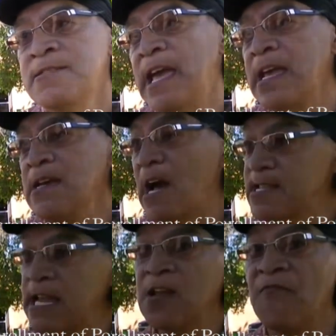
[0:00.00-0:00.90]
They
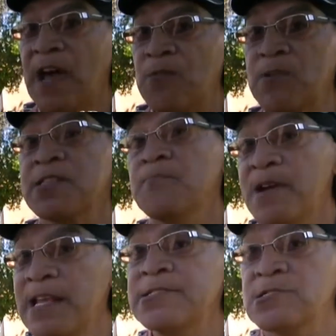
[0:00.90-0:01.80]
identified what the
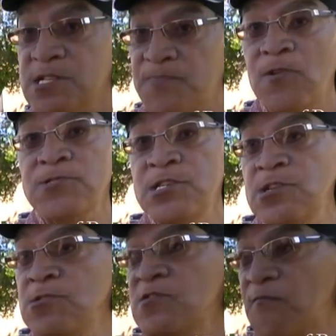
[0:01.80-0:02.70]
monies are supposed to
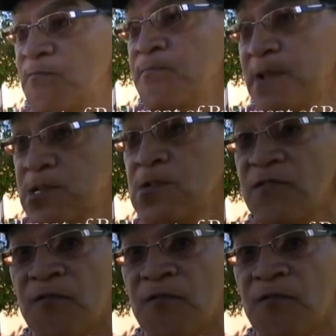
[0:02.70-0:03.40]
be used